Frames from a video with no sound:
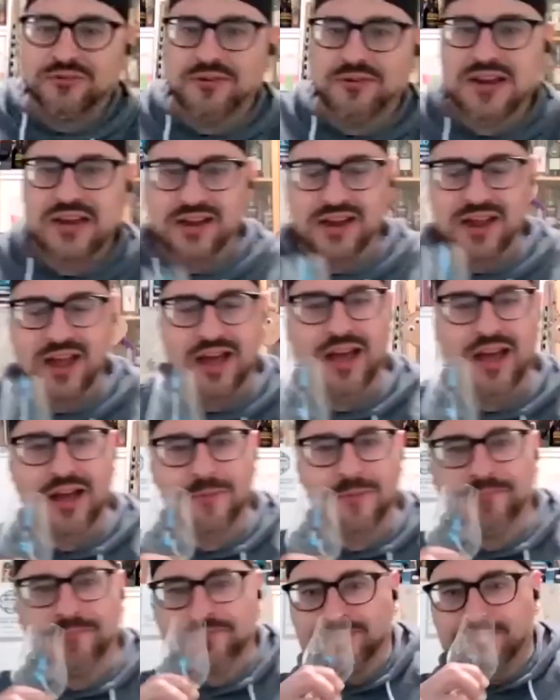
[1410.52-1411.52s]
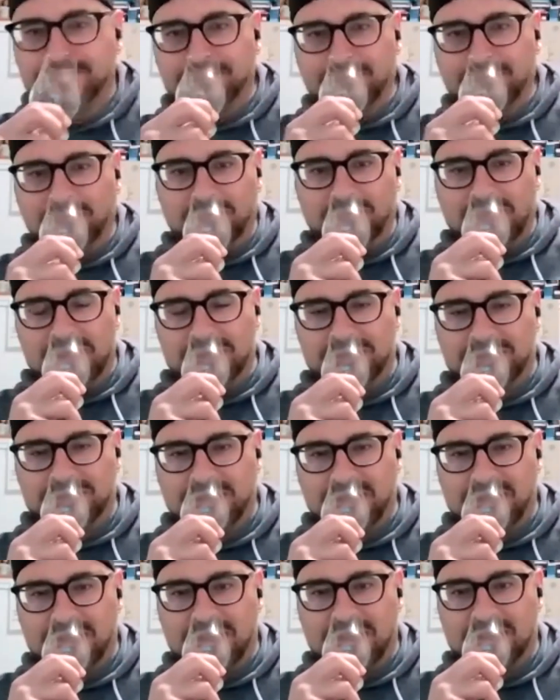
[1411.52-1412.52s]
agree. Uh,
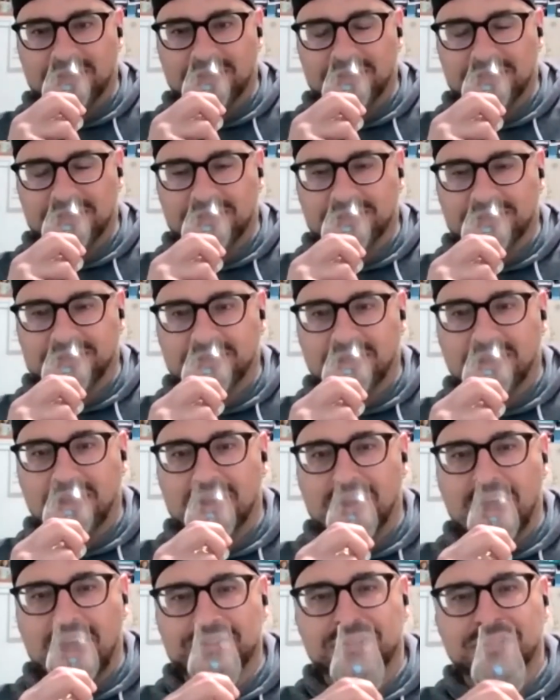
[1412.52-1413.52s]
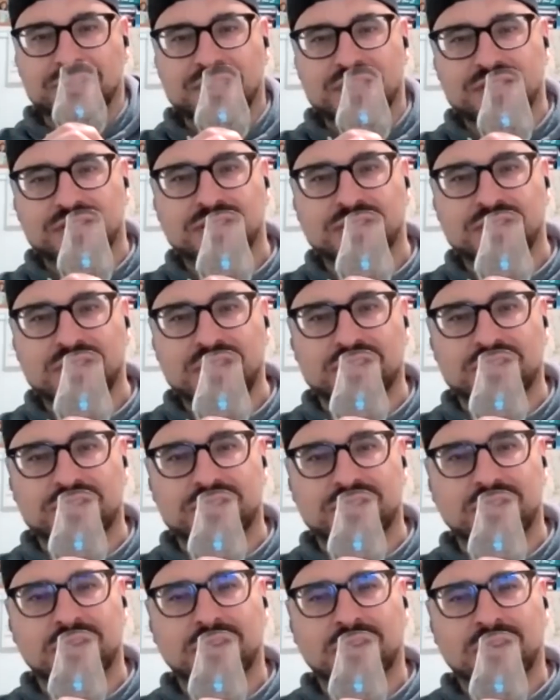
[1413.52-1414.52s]
this uh, this has this
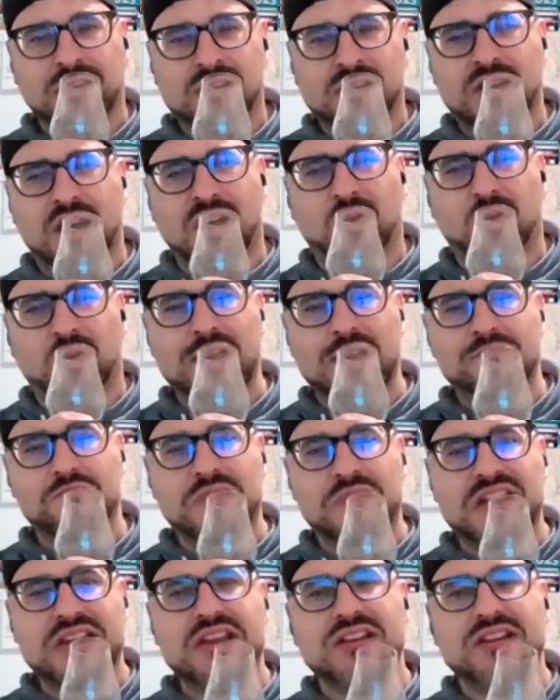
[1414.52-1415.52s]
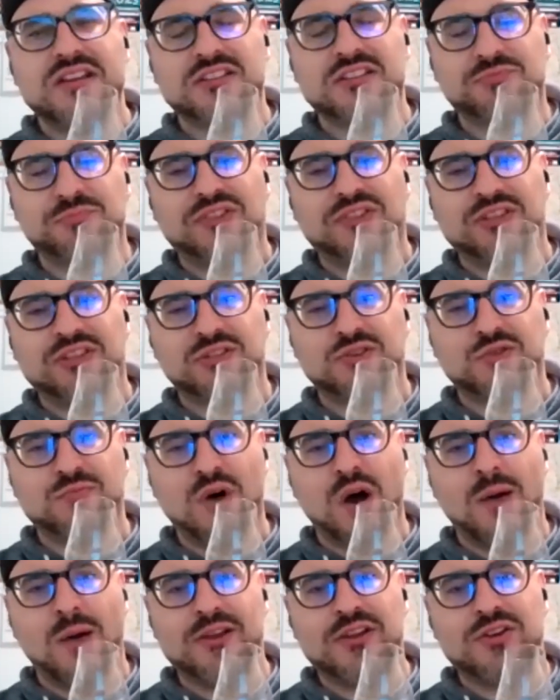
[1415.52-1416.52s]
this not quite meatiness, but this
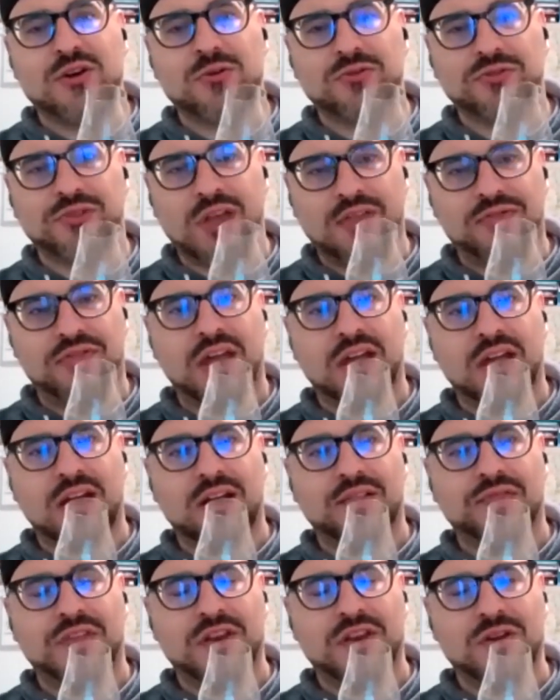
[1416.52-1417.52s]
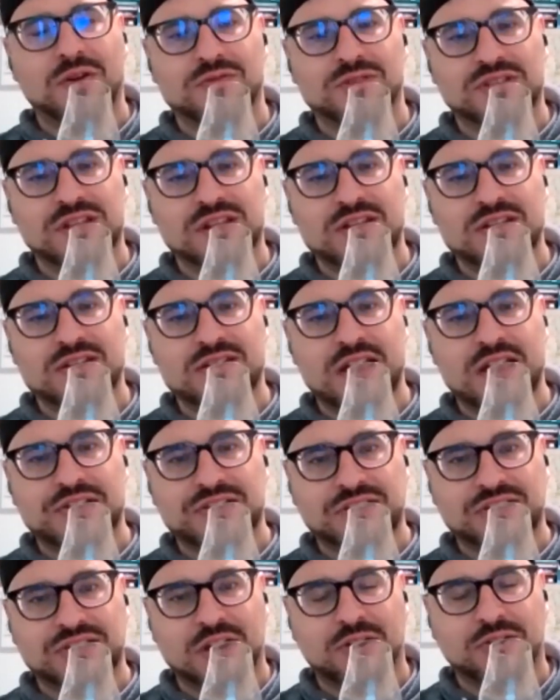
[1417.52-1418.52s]
umami note that the the nose didn't
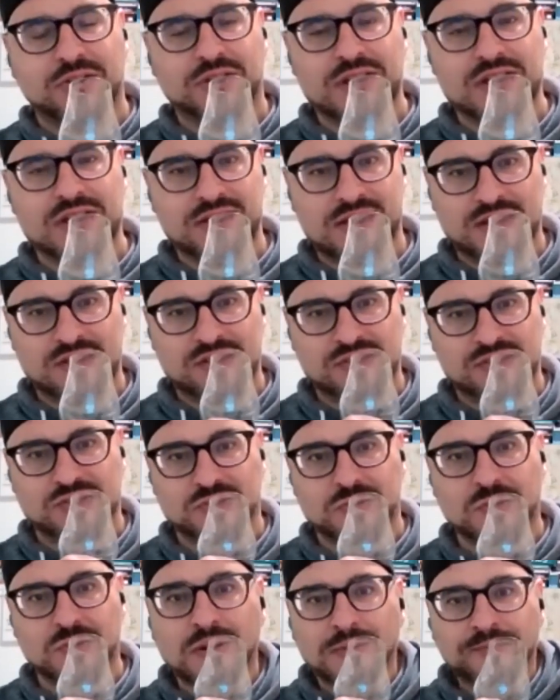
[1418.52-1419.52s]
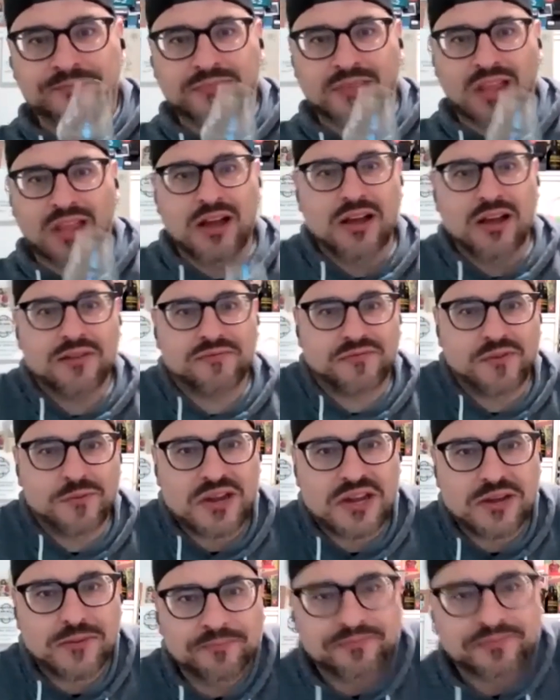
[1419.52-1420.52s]
necessarily hint to uh, for
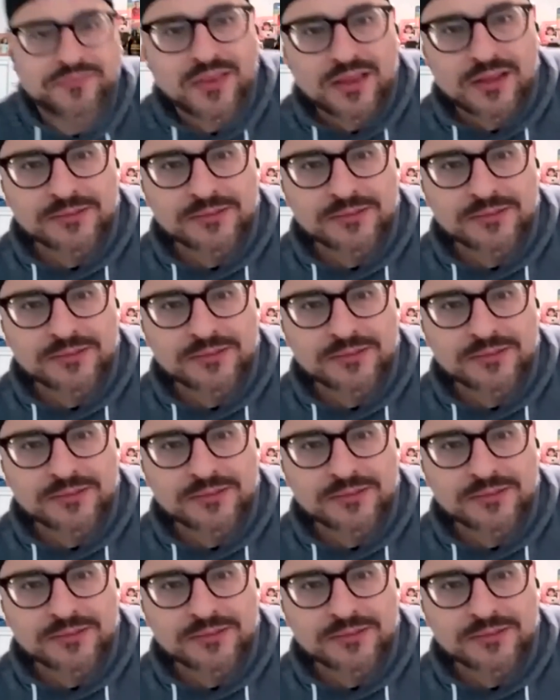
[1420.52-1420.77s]
me.